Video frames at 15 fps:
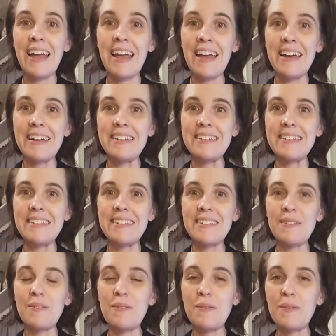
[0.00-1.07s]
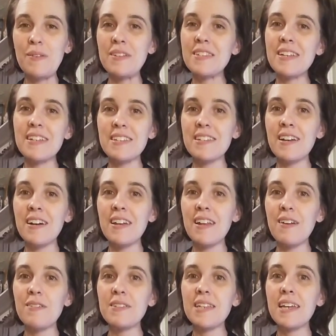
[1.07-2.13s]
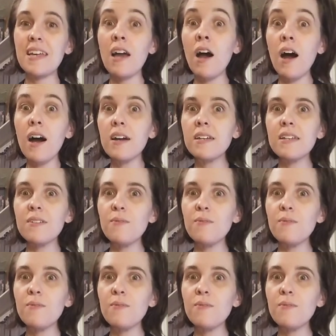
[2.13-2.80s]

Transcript: and once I saw it, I was like, oh,